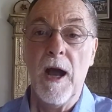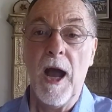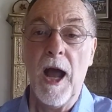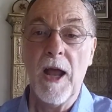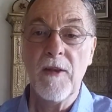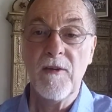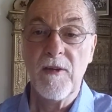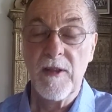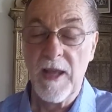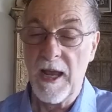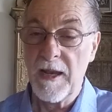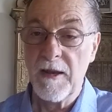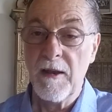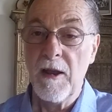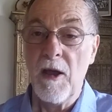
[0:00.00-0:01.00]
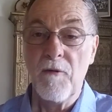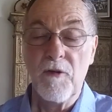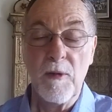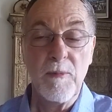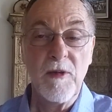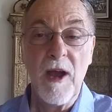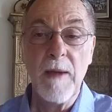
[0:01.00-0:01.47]
And then
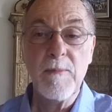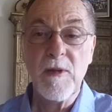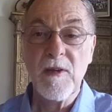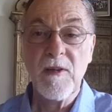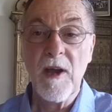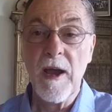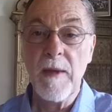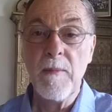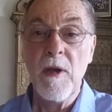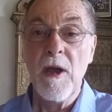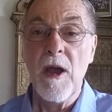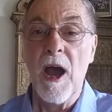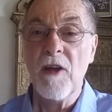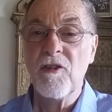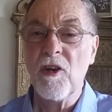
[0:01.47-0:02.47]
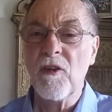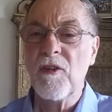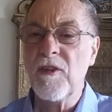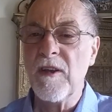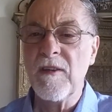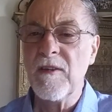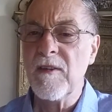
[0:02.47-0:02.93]
from time to time,
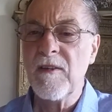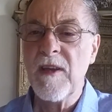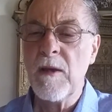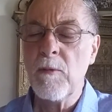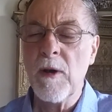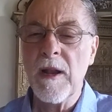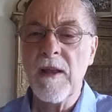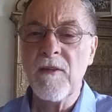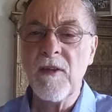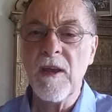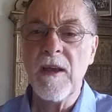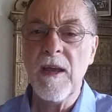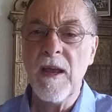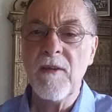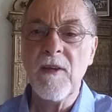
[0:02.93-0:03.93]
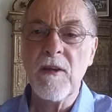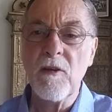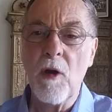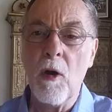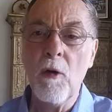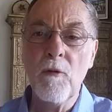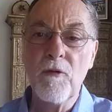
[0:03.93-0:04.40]
adjust it and see, well, is it
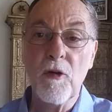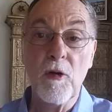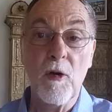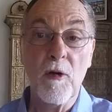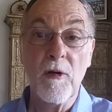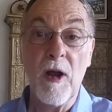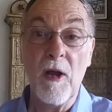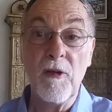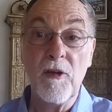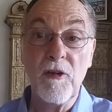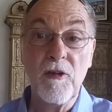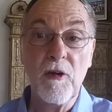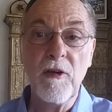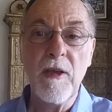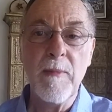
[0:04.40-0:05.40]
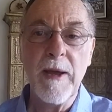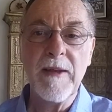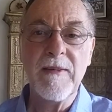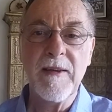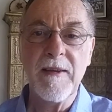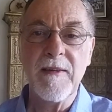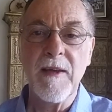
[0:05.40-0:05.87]
over or under
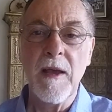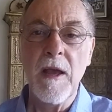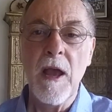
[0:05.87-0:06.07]
documented?